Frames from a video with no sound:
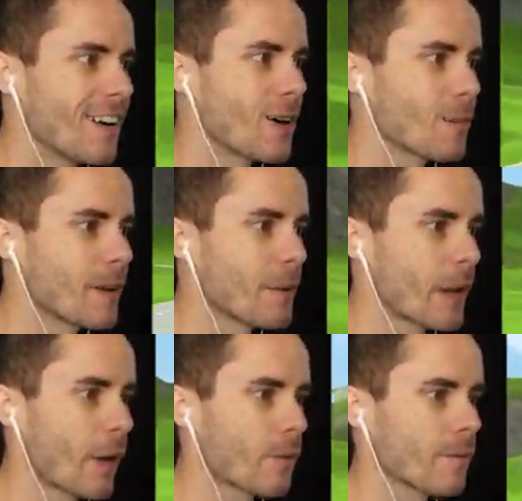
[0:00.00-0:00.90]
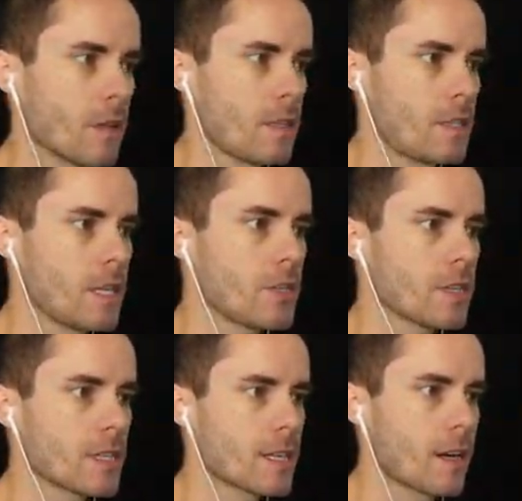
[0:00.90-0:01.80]
Oh, here we go. Let's ditch
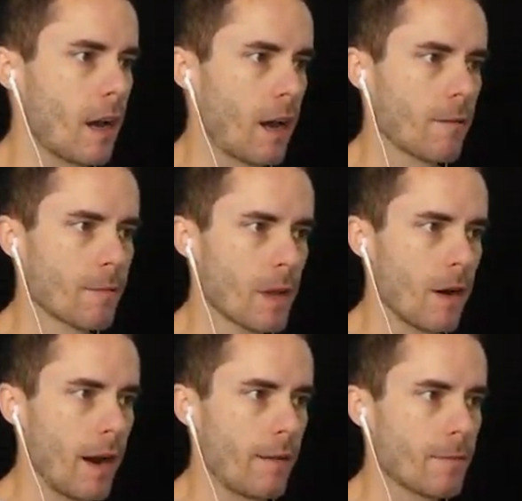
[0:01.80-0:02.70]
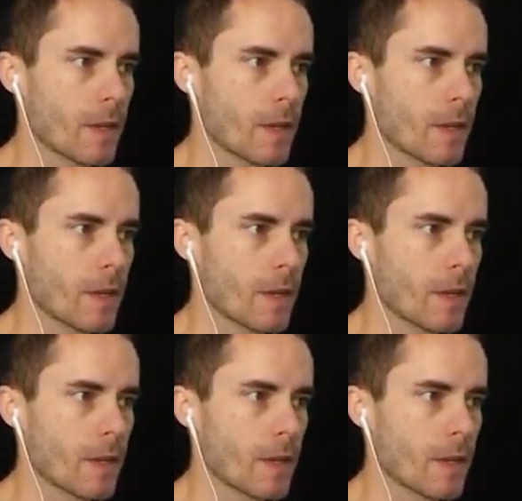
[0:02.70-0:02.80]
this car. All right.